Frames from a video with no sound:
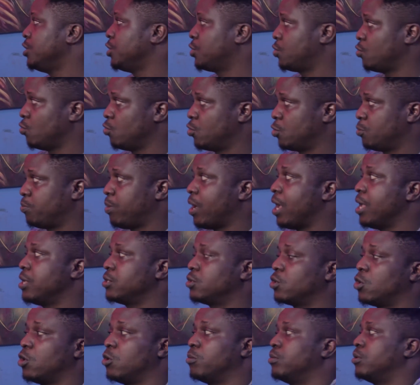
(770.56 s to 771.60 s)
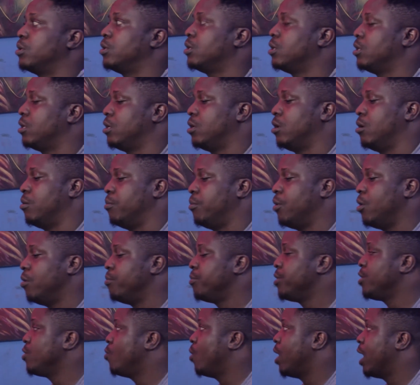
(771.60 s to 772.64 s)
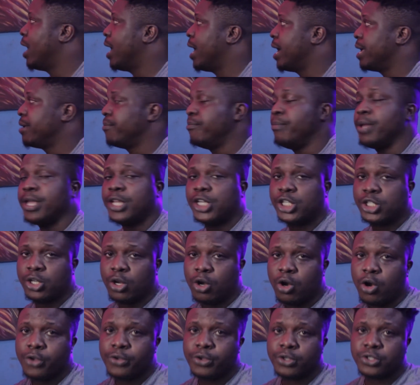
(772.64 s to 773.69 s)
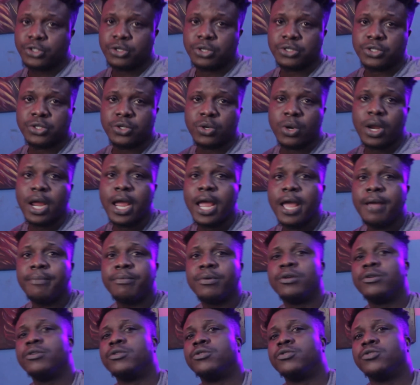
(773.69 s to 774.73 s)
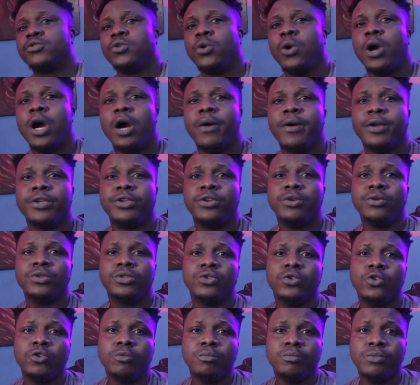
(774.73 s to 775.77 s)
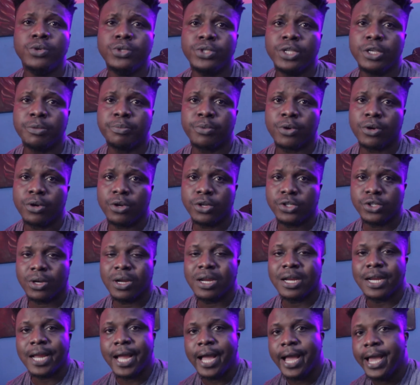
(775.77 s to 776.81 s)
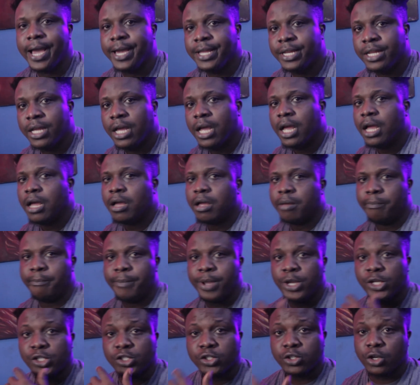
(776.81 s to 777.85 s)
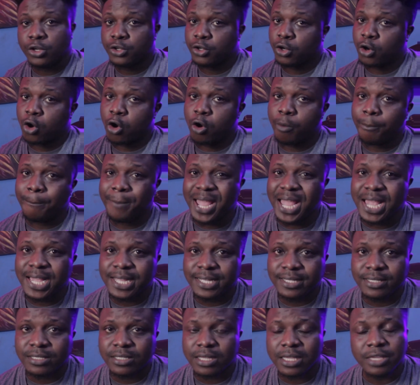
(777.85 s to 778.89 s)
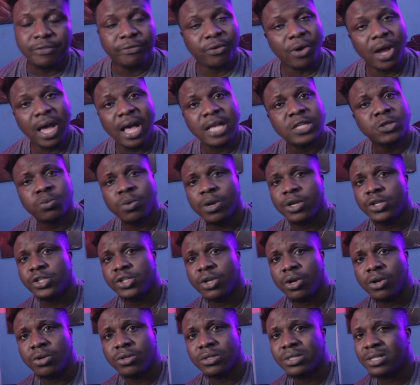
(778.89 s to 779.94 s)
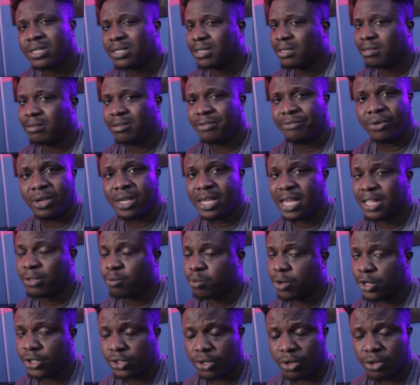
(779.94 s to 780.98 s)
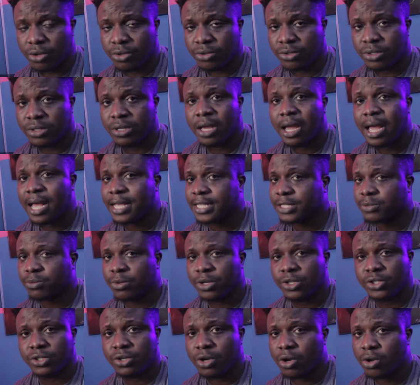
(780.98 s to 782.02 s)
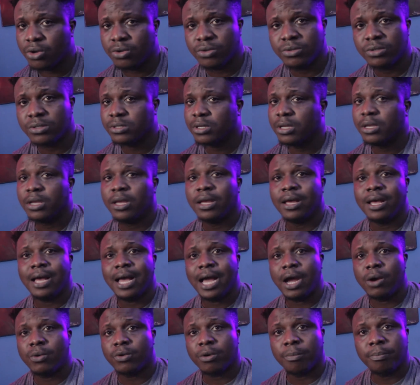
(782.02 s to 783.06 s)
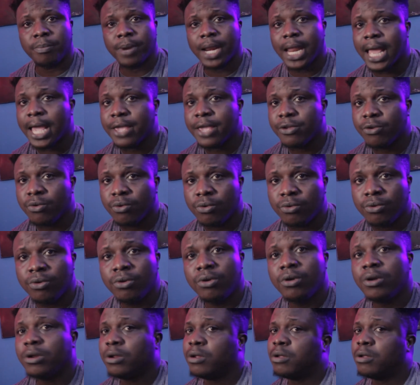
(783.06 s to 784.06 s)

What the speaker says: it will spice up. But meanwhile, make sure you subscribe to our YouTube music production guide. Make sure you comment. If you ask questions, if you get questions, ask questions. I will reply you.